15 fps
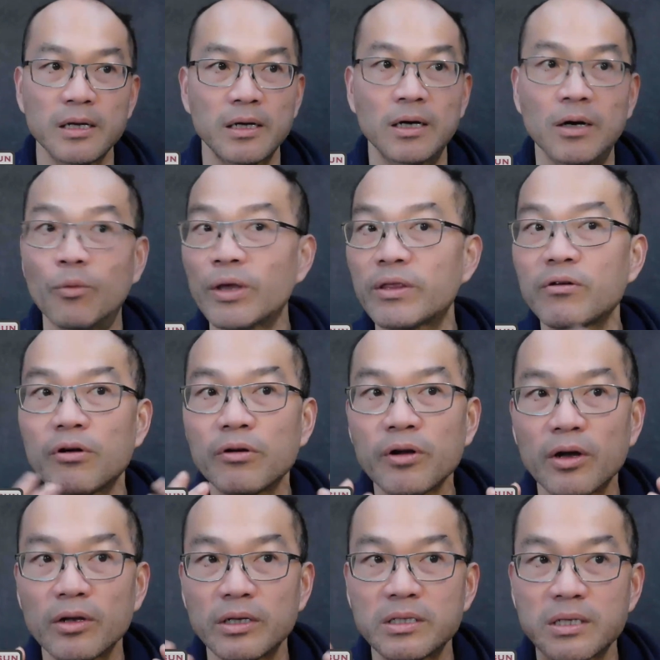whether or
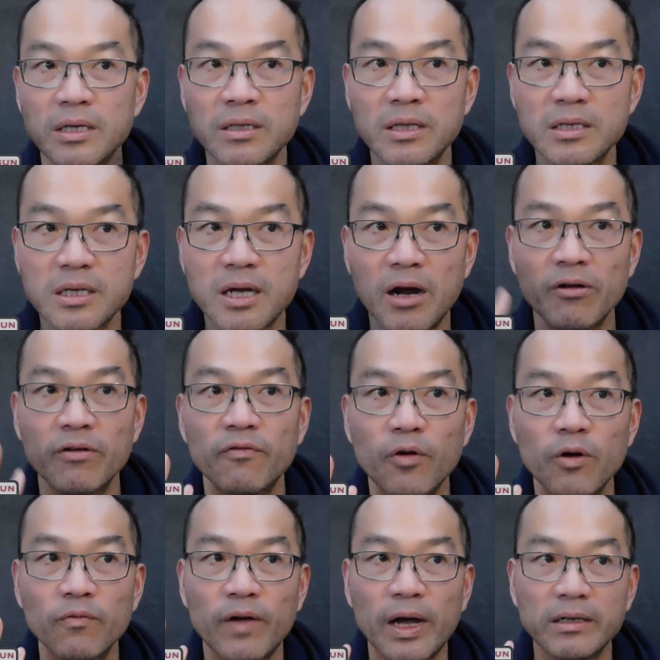not it's in this current
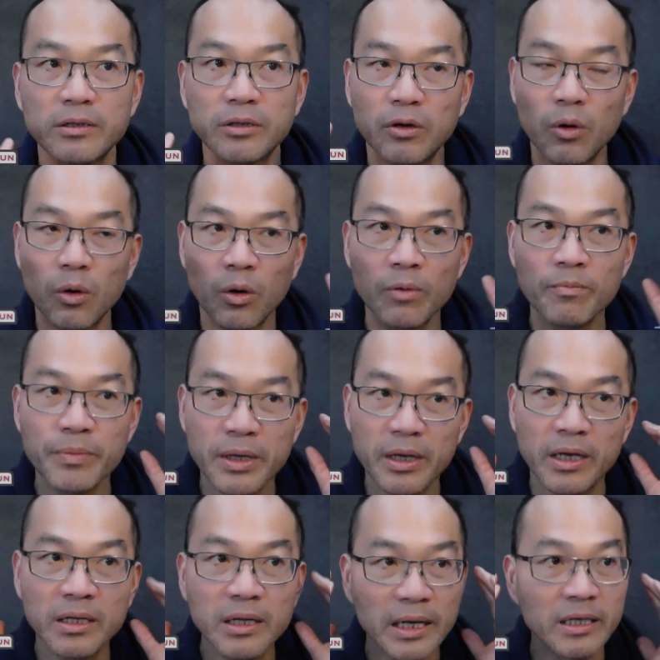form factor or
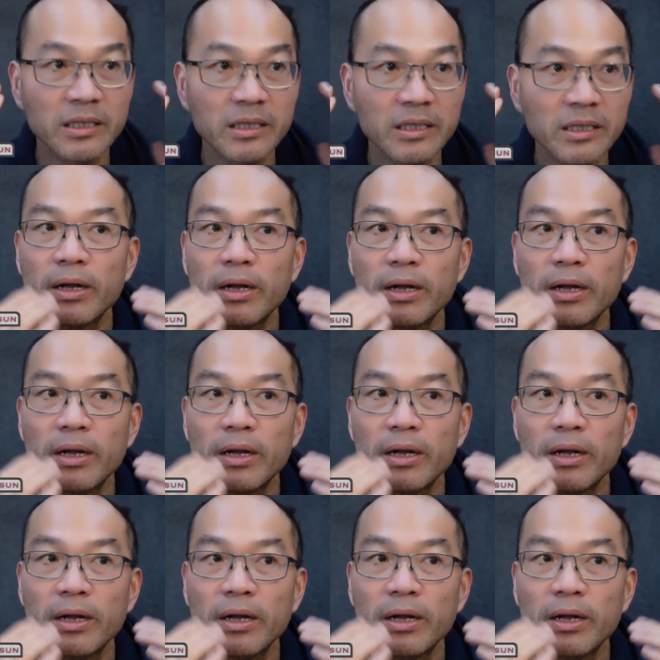in like a smart